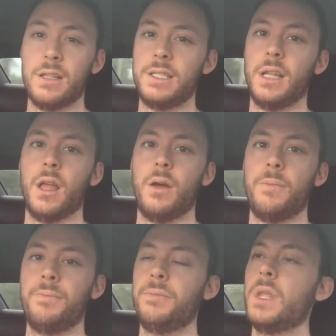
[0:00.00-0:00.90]
on
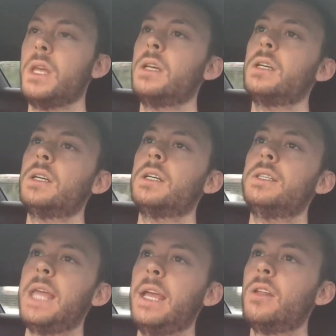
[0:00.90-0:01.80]

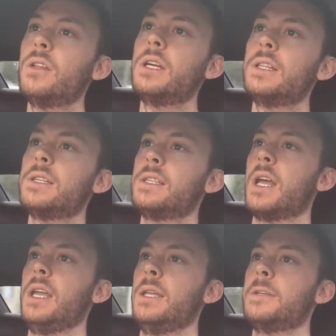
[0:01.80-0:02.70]
Zillow. Take a look at the
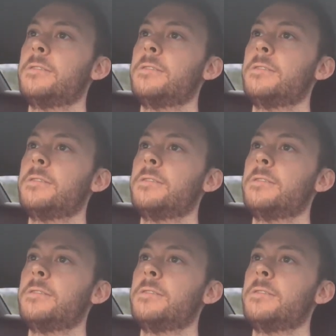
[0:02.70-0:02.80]
site